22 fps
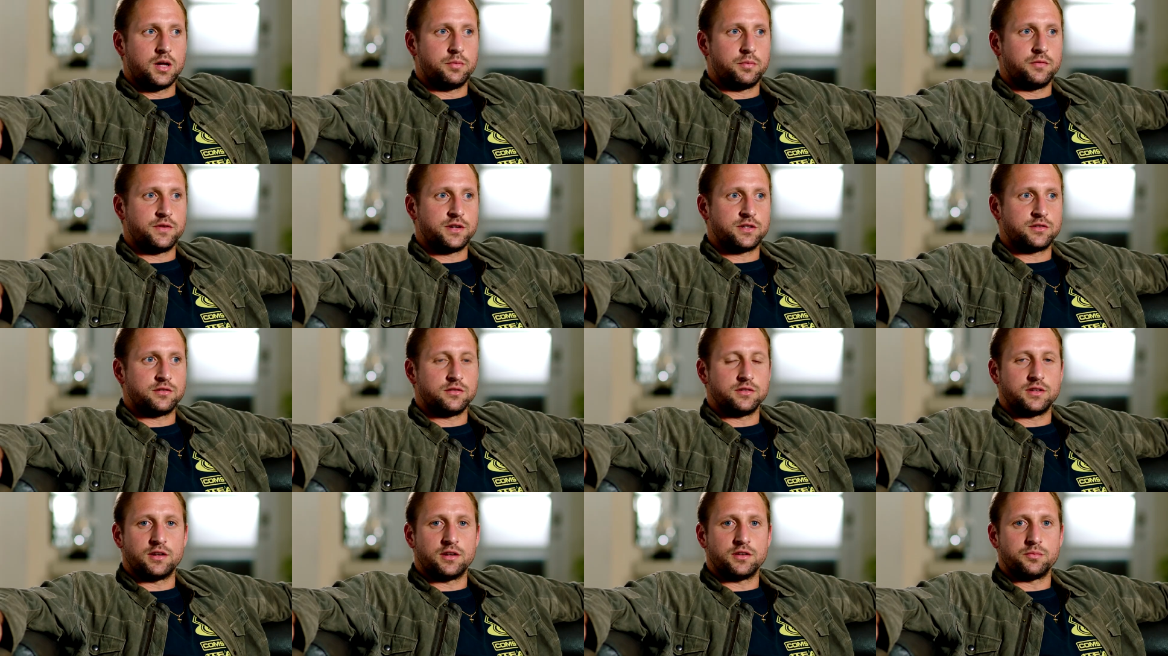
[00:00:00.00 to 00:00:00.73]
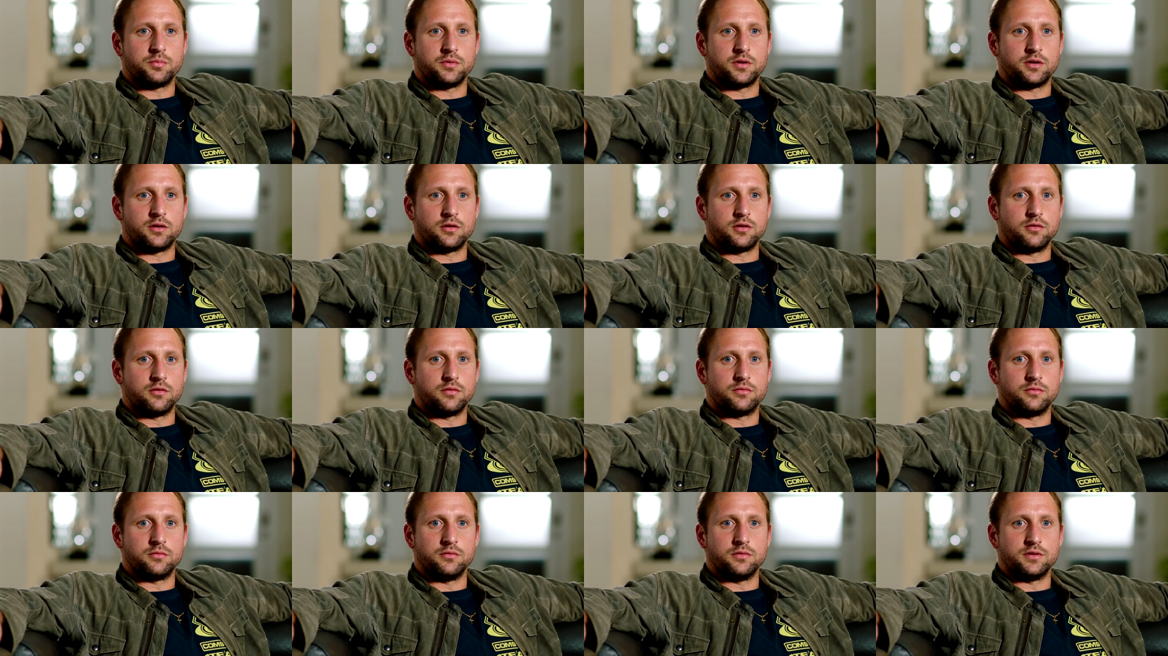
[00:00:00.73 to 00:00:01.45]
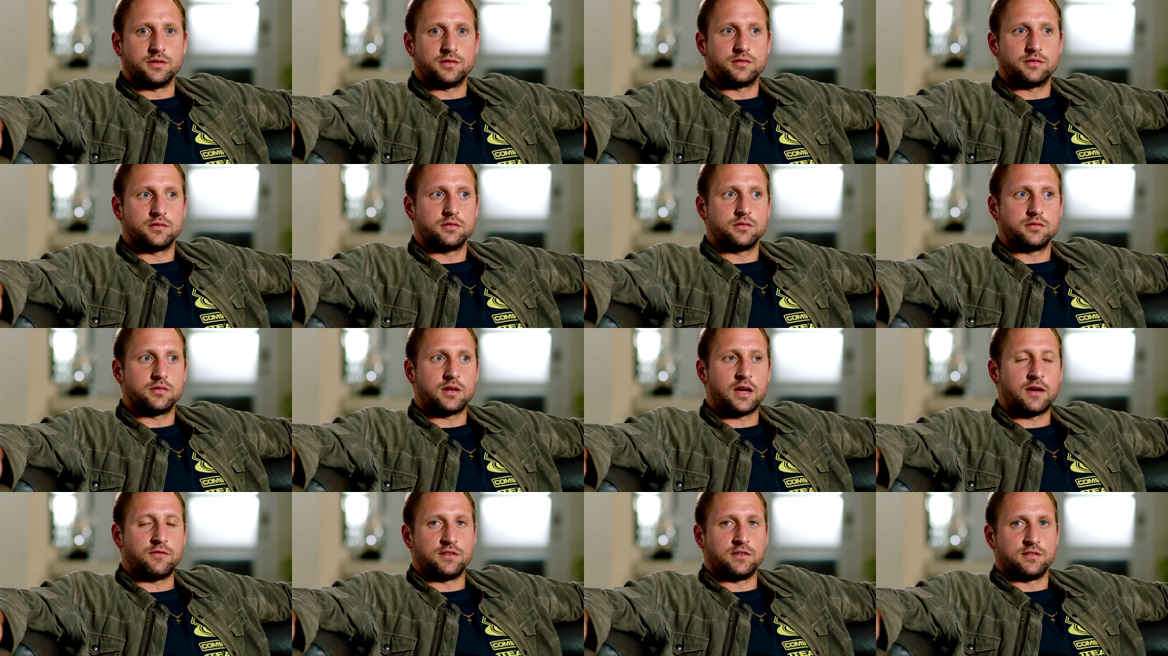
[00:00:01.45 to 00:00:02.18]
a professional tennis player and go through this,
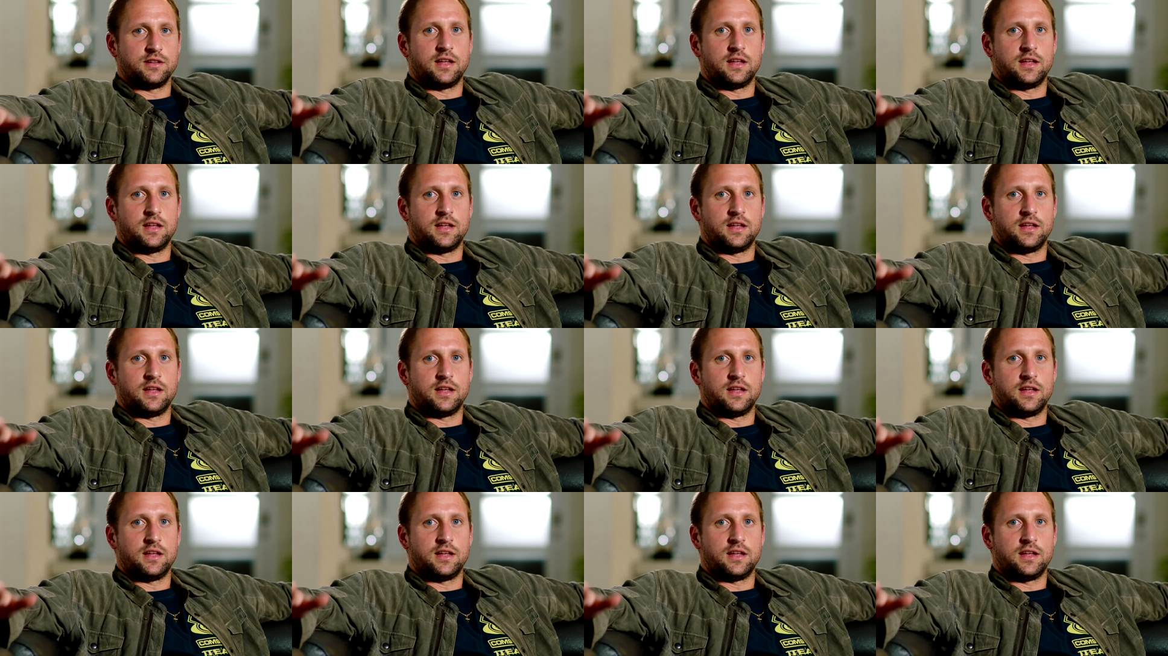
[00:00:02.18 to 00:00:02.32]
have this